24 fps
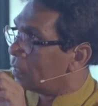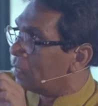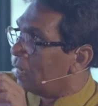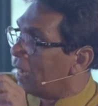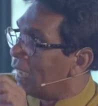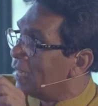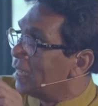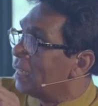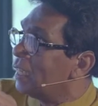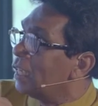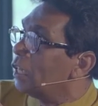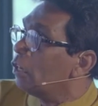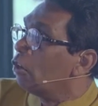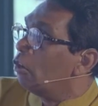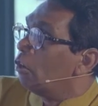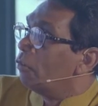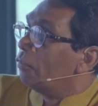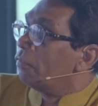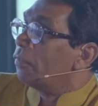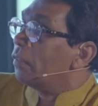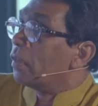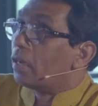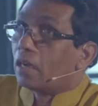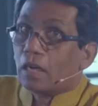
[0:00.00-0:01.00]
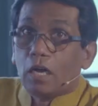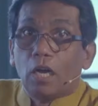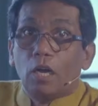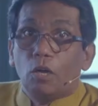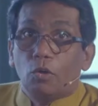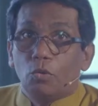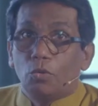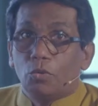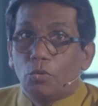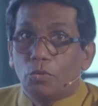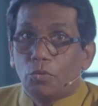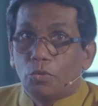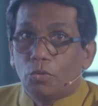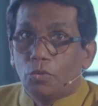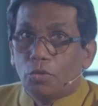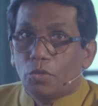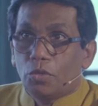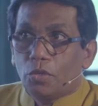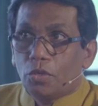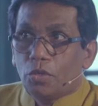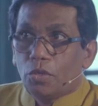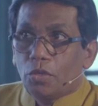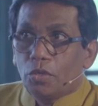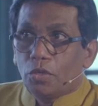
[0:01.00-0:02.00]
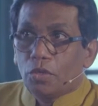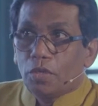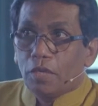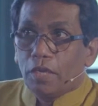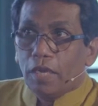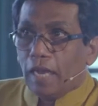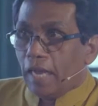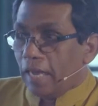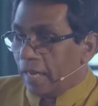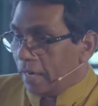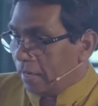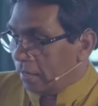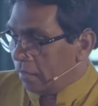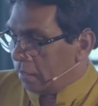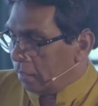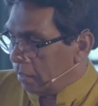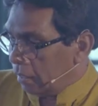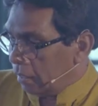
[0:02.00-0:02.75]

lining of the cow. And